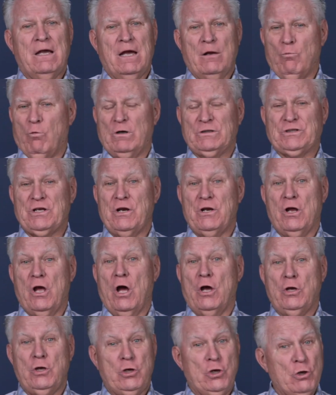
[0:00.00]
It wasn't
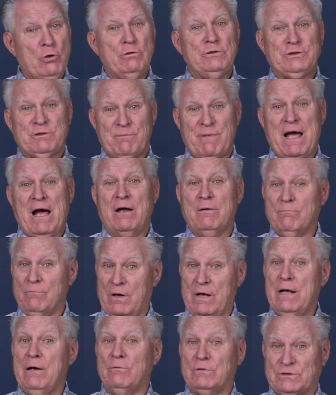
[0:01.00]
a huge amount,
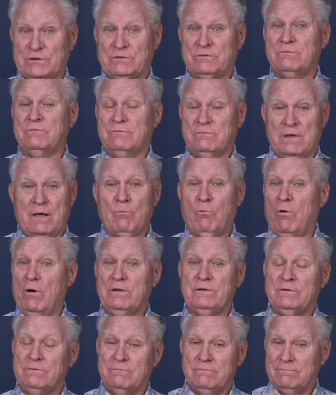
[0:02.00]
but it
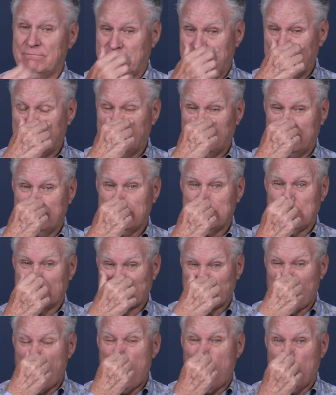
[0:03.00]
wasn't a
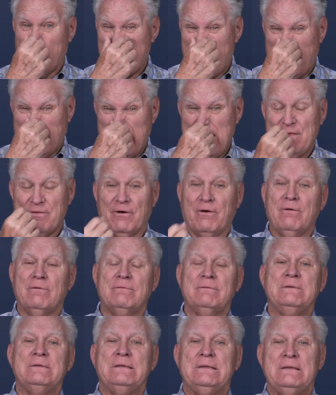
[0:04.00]
small amount either.
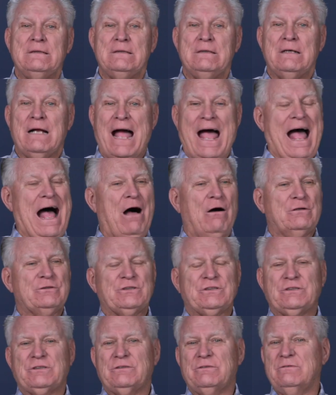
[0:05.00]

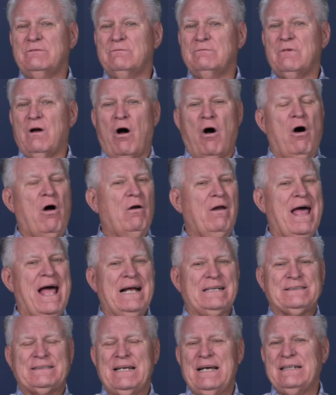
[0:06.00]
House, all
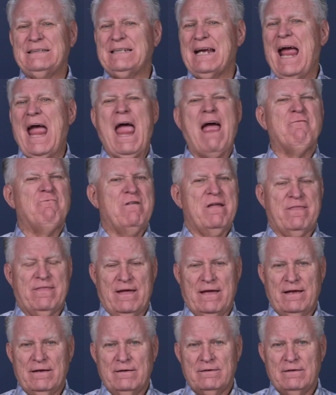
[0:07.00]
assets,
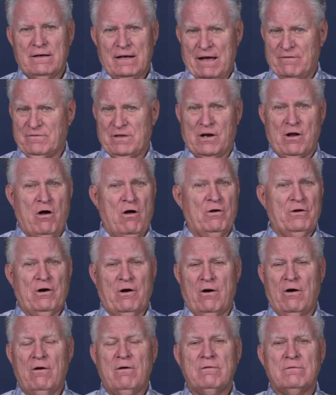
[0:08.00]
everything, left it all to
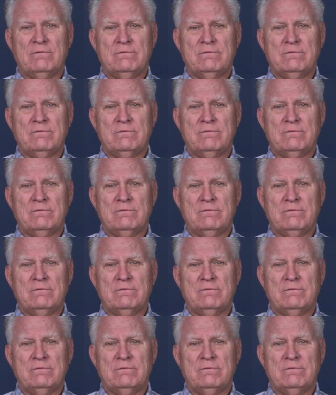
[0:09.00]
her.